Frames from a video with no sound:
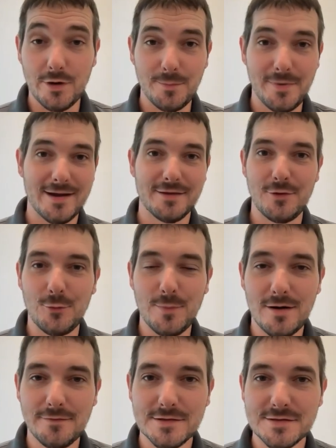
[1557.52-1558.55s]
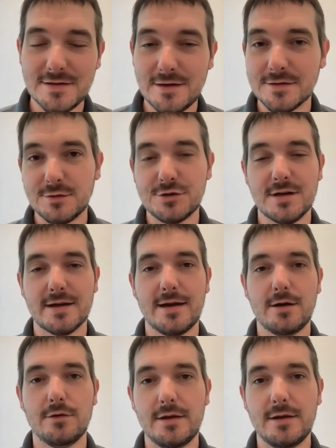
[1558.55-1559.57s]
we are back at the home office. Now let's go check
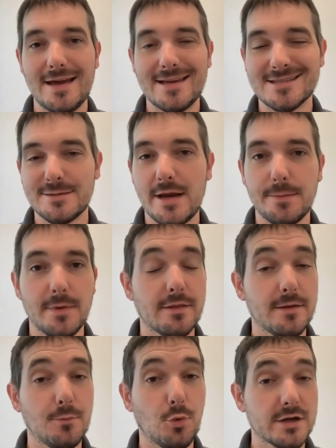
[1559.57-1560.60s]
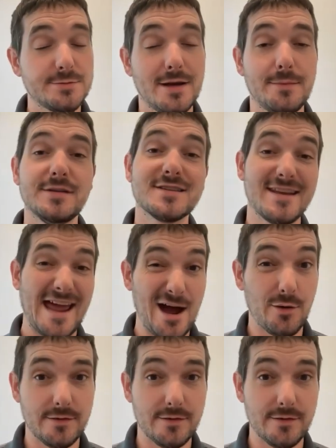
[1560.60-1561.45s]
out the estimated monthly mortgage payments and how